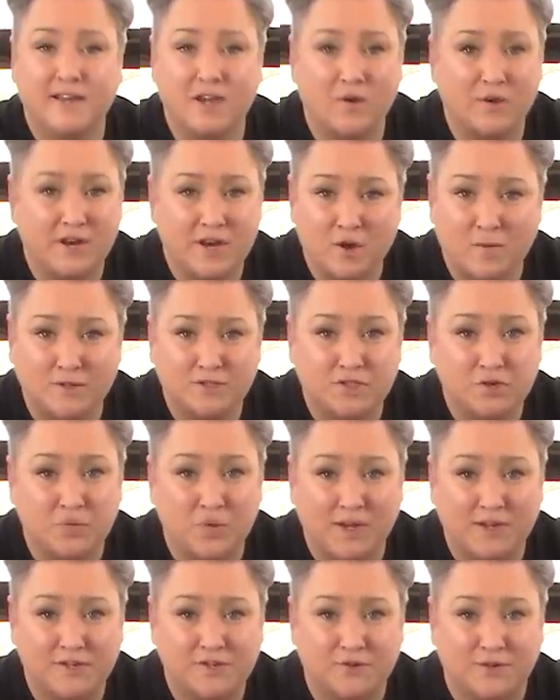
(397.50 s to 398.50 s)
Now, I know what you're
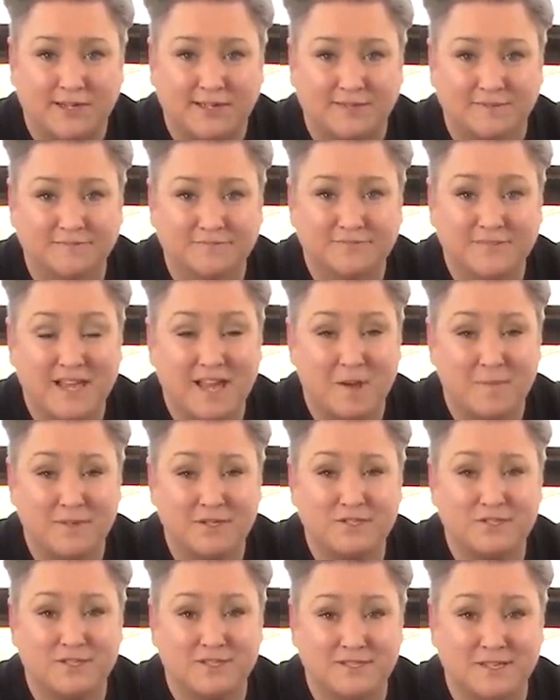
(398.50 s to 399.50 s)
wondering. How
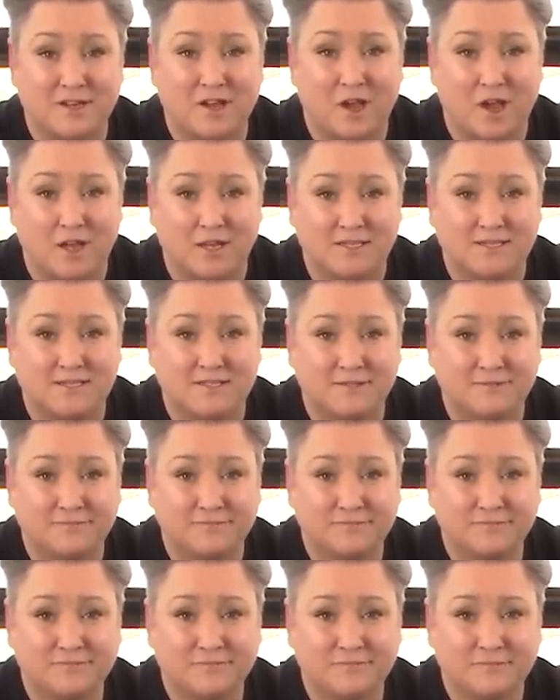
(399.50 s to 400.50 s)
much does it cost?
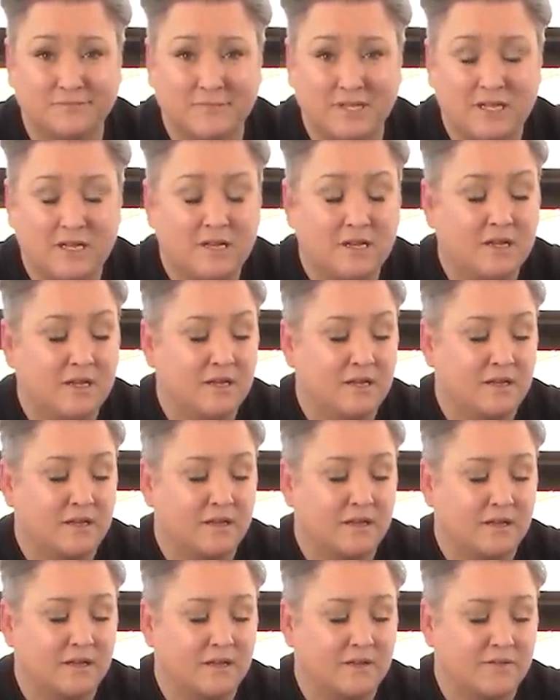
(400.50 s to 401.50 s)

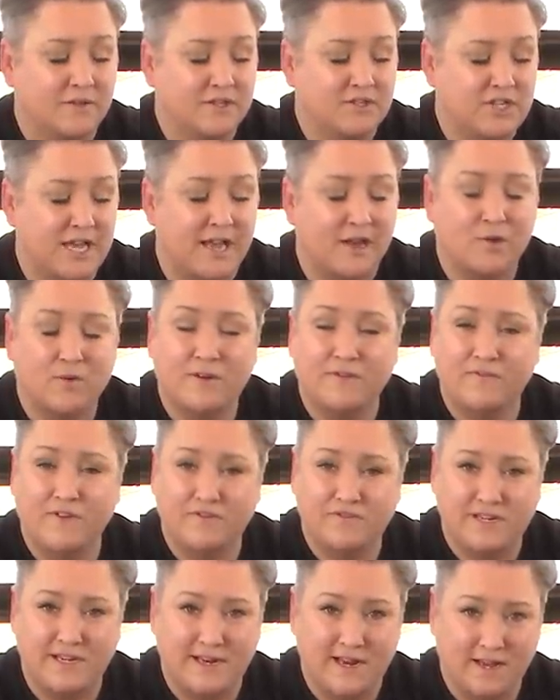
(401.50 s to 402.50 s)
The Jackery
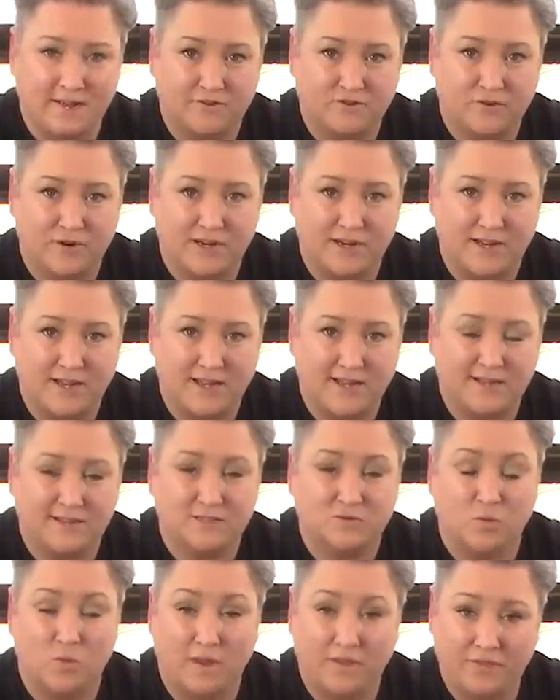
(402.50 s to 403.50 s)
1500
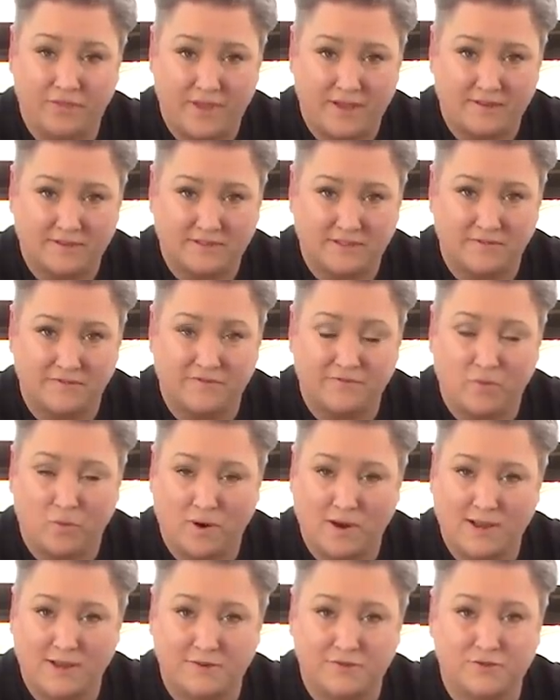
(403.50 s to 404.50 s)
is
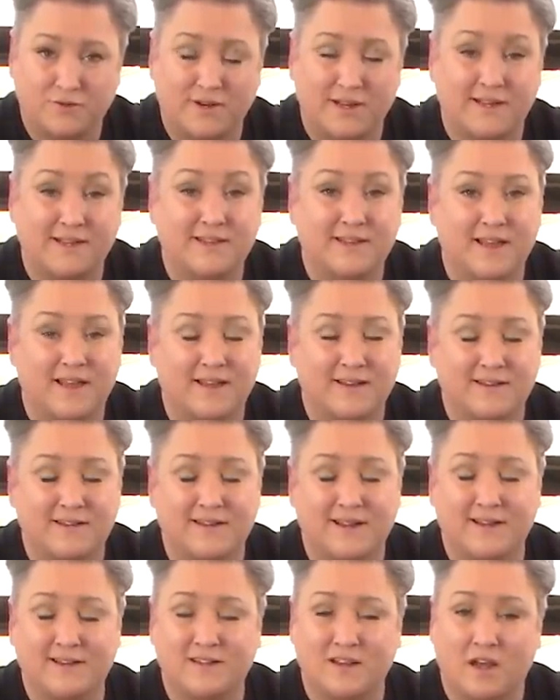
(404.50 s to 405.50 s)

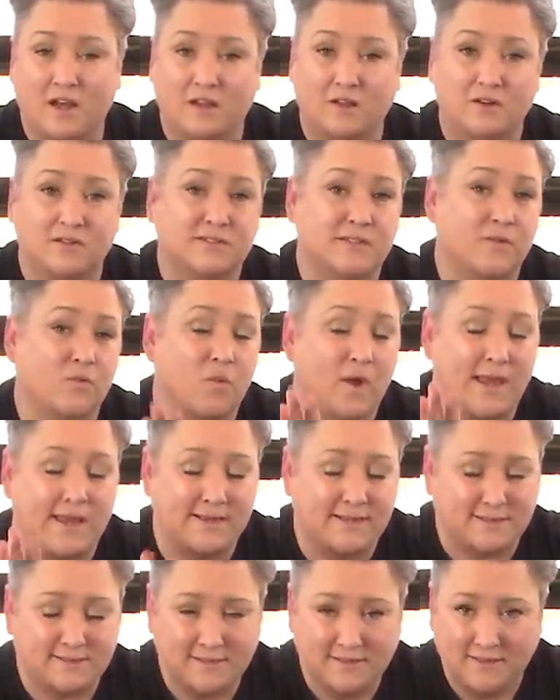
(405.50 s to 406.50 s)
$1,499, and
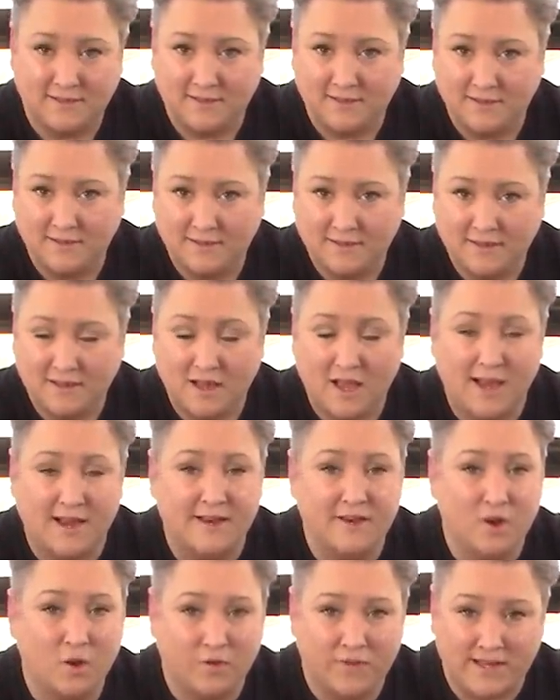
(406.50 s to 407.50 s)
wait, I
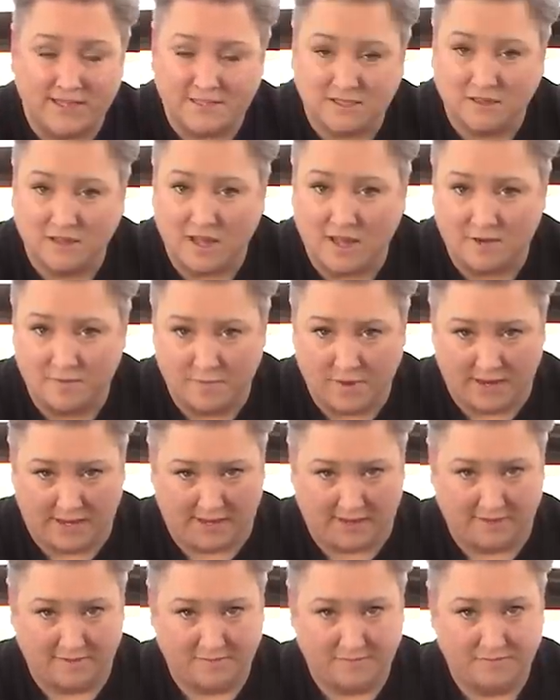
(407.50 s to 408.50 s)
know that's a lot of
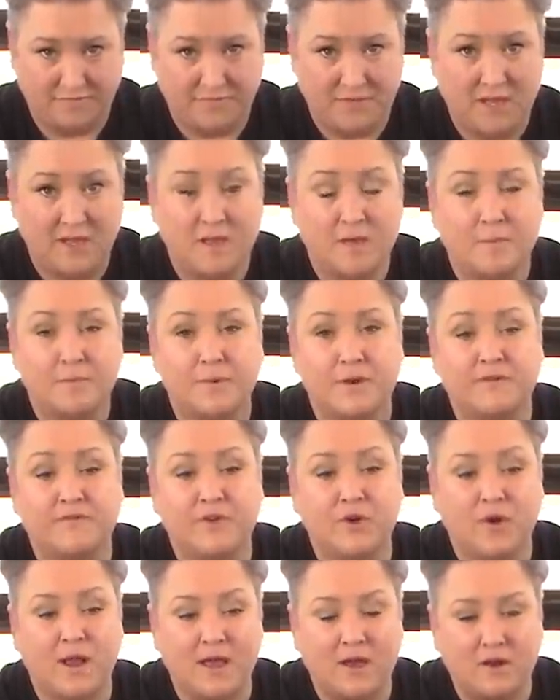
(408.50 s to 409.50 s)
money, but if
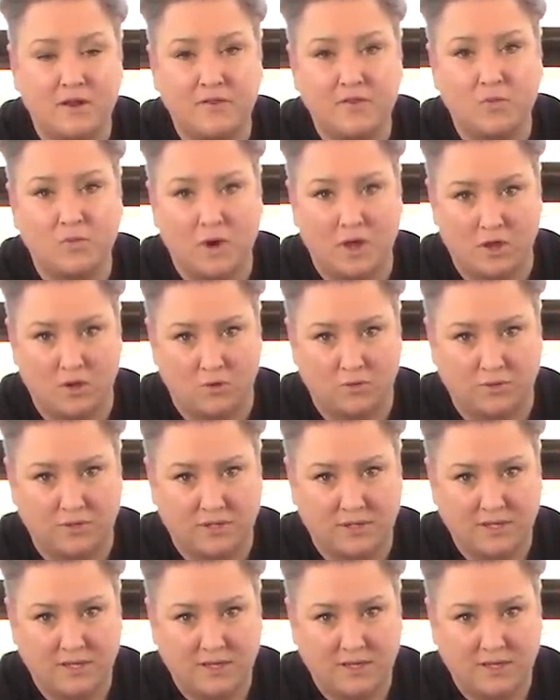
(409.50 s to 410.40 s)
you're out on the road,